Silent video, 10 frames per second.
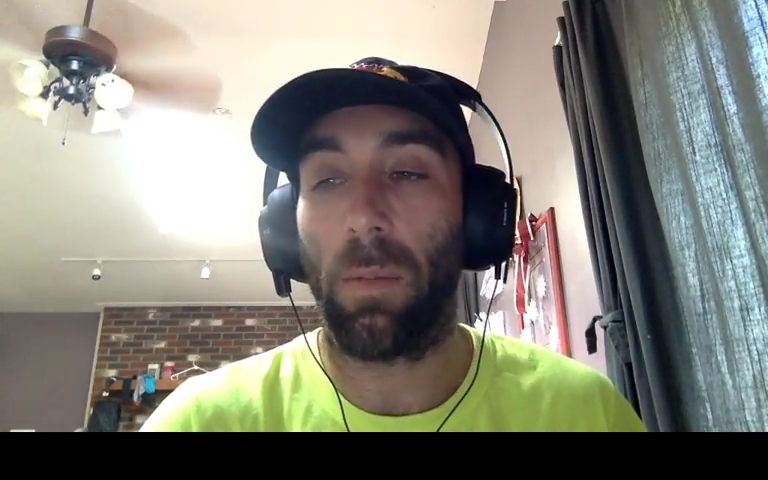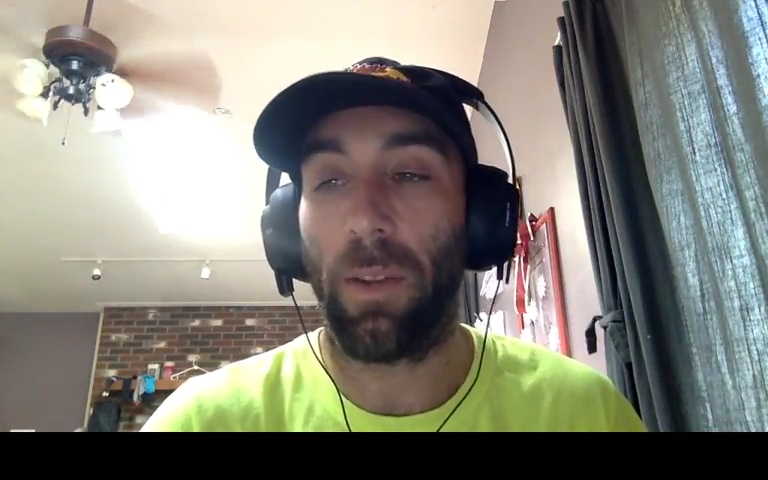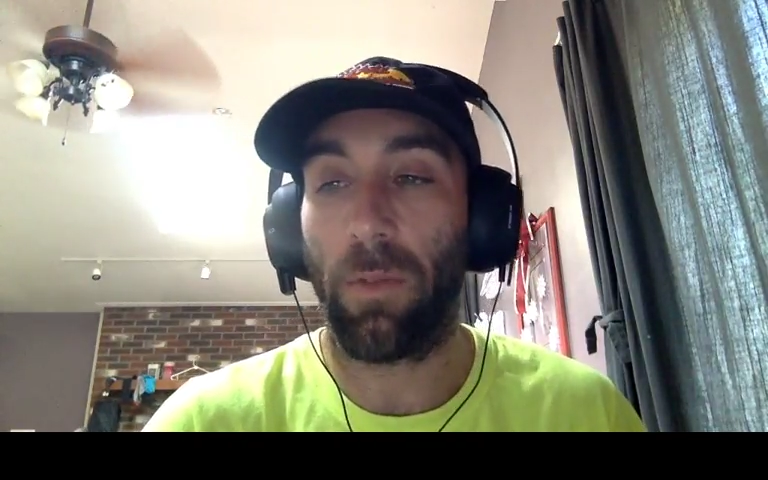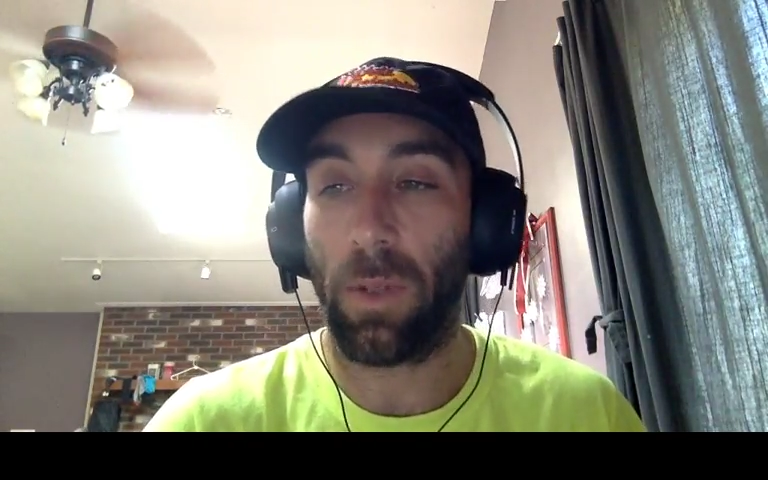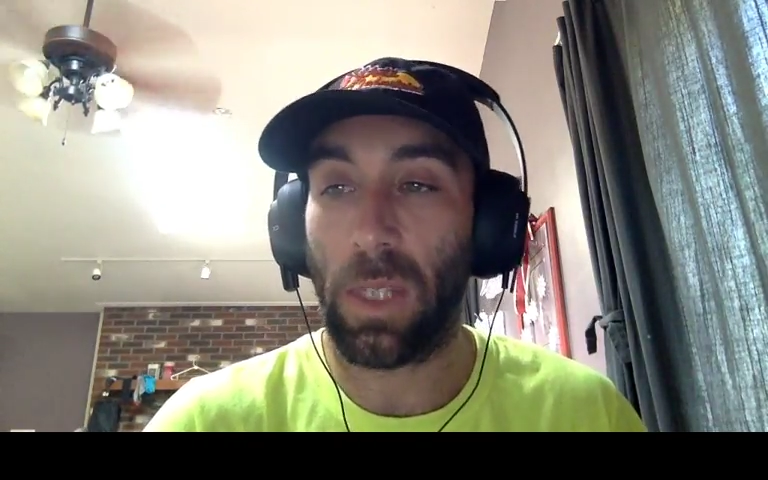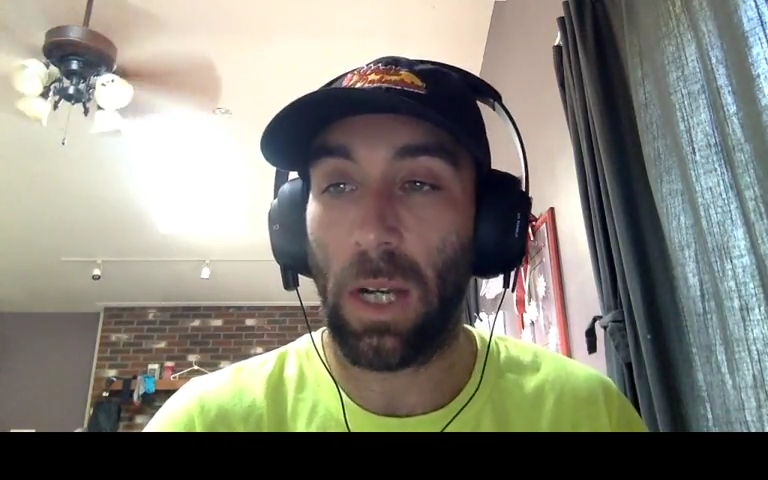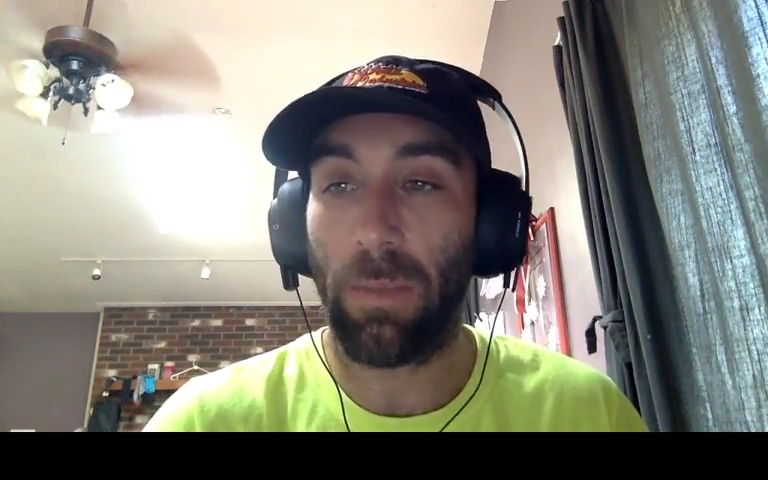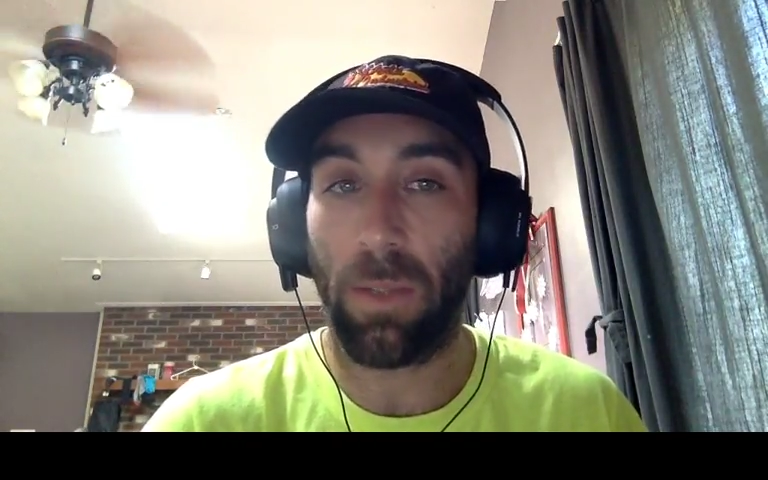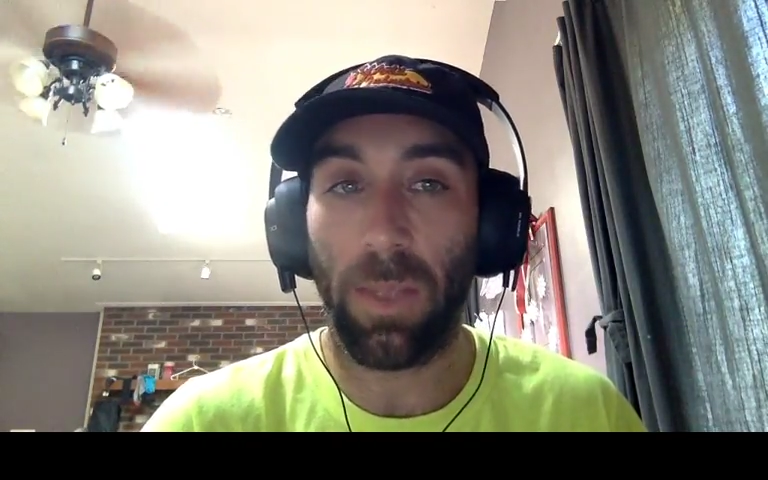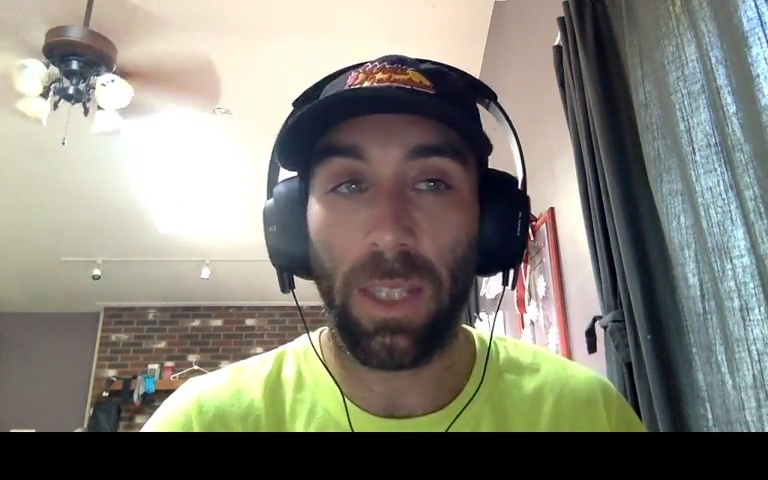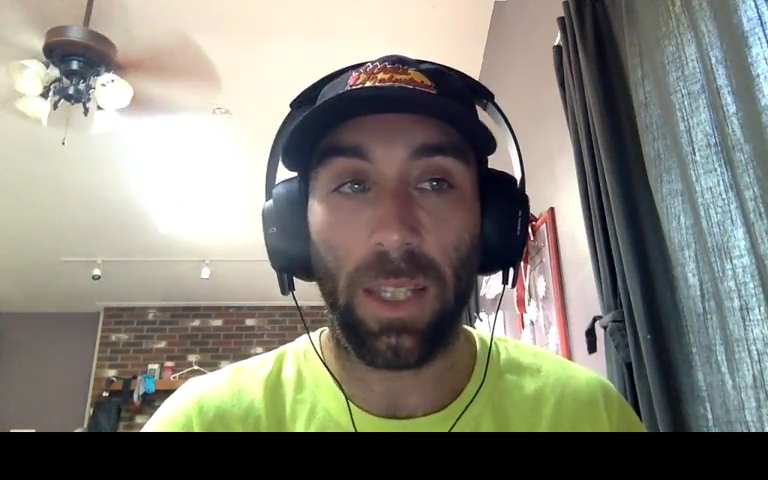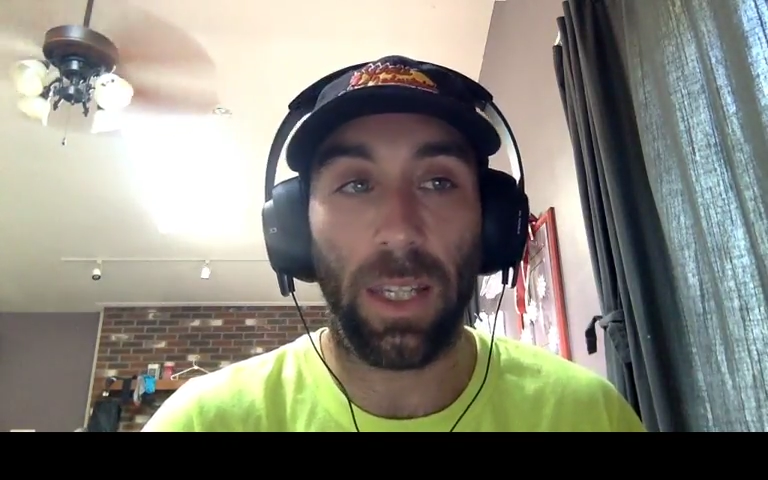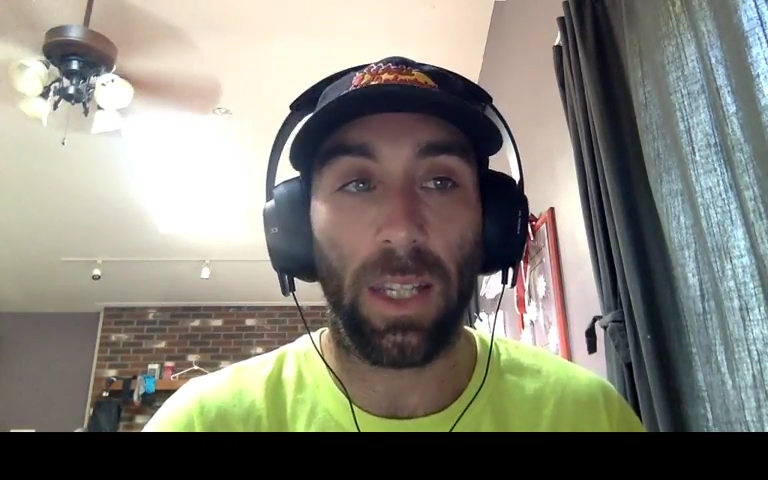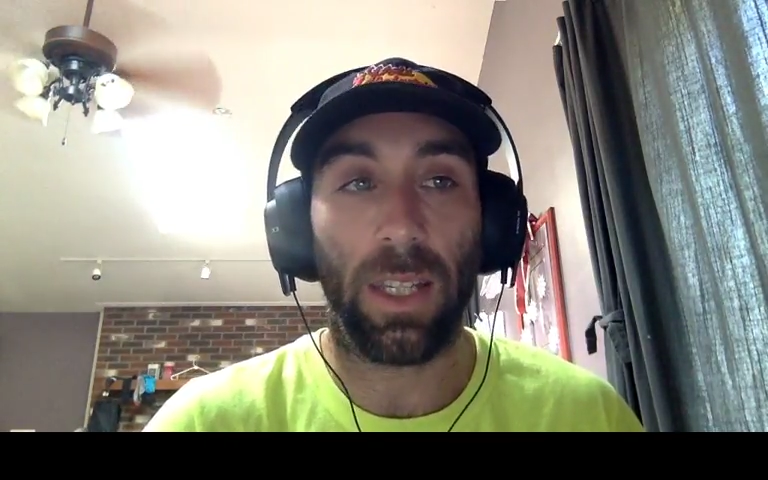Everyone's optimistic, and